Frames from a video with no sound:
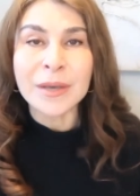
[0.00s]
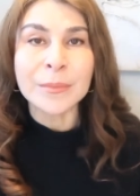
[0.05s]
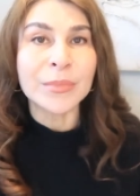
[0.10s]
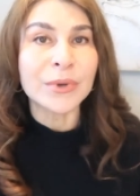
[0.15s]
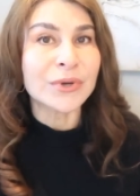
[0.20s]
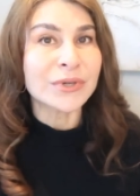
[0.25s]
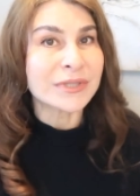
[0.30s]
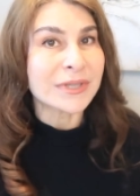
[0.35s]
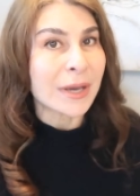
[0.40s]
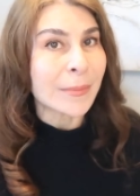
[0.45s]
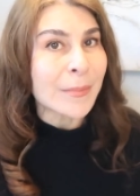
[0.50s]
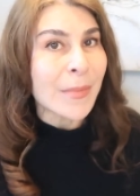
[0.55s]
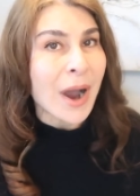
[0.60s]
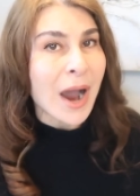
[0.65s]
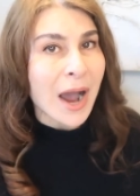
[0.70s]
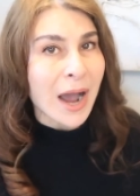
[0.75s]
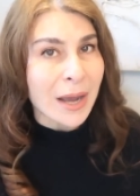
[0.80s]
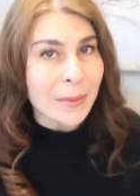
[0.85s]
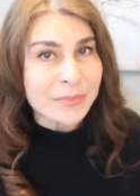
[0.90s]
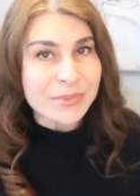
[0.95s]
because I'm
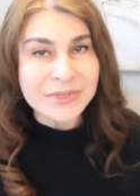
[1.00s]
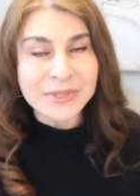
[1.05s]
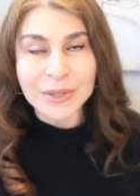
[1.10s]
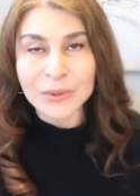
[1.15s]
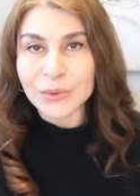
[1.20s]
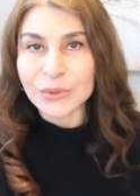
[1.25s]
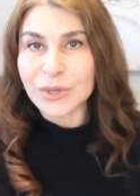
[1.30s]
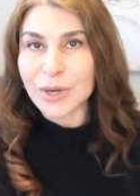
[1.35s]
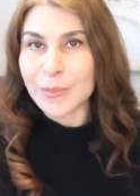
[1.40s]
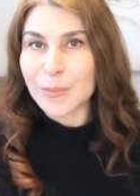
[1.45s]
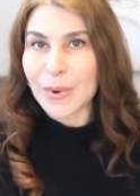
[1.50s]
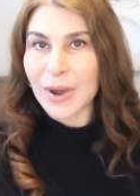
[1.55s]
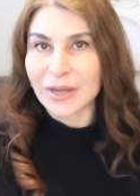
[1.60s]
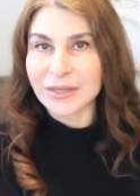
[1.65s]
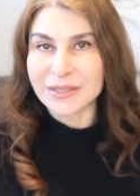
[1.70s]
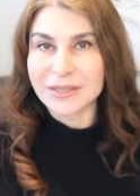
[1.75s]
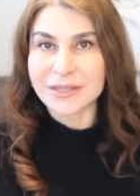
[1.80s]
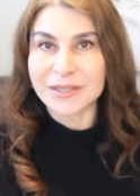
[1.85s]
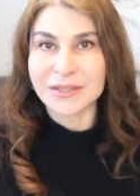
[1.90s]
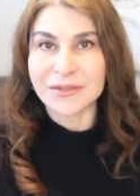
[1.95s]
absolutely
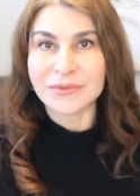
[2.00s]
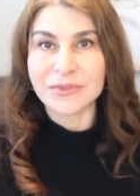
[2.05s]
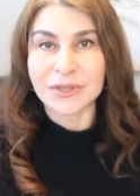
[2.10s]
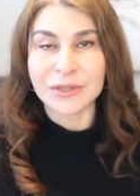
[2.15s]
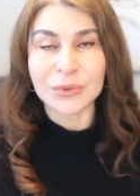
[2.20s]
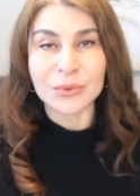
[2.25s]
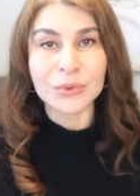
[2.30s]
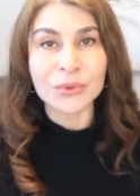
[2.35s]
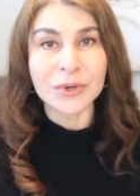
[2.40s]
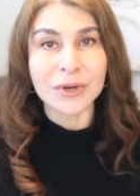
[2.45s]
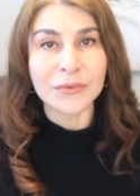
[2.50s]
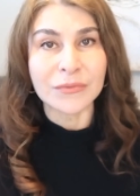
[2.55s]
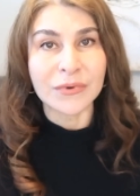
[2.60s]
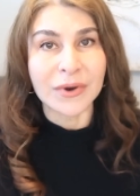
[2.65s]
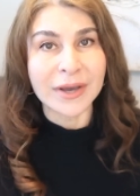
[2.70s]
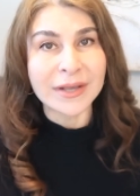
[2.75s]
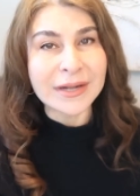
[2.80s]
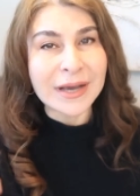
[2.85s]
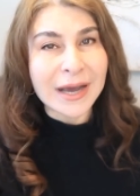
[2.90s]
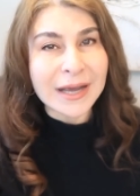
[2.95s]
positive that you're gonna
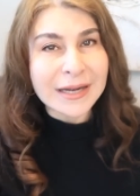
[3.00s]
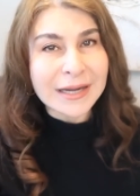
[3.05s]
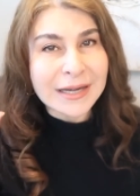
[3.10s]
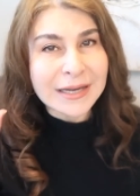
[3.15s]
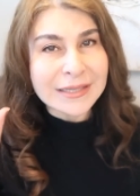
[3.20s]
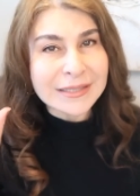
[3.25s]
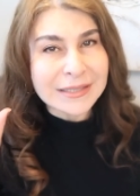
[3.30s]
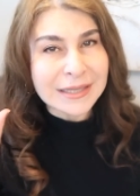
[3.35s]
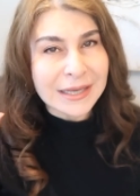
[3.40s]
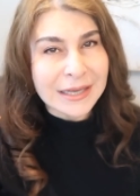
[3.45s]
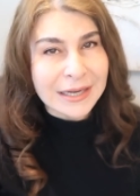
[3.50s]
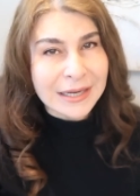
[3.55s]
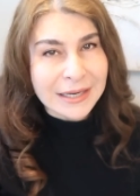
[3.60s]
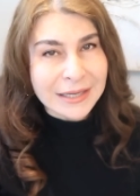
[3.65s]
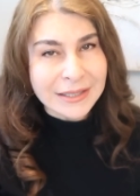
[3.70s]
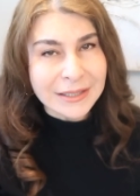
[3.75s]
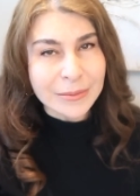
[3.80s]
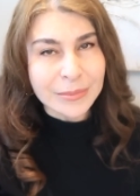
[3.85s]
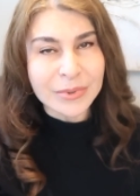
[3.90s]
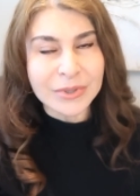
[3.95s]
find at least a
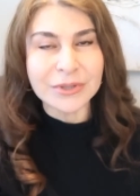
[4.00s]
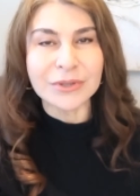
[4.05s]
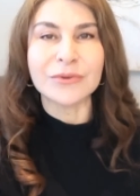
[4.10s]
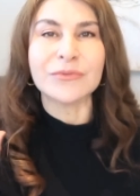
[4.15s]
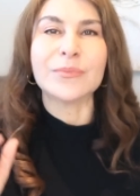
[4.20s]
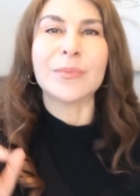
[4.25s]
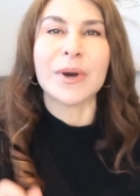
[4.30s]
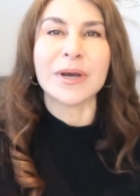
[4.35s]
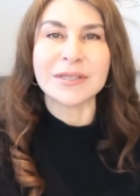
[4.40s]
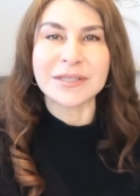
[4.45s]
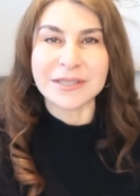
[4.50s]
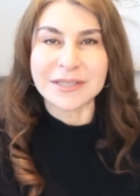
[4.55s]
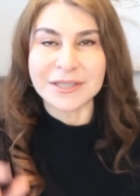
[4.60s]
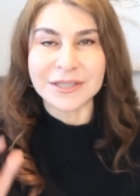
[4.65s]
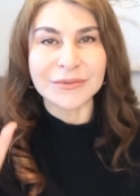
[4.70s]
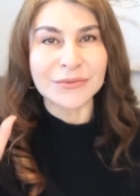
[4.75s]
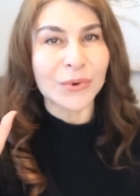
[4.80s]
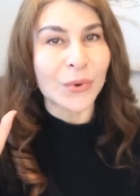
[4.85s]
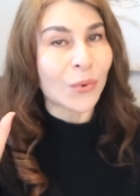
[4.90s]
little bit of positive,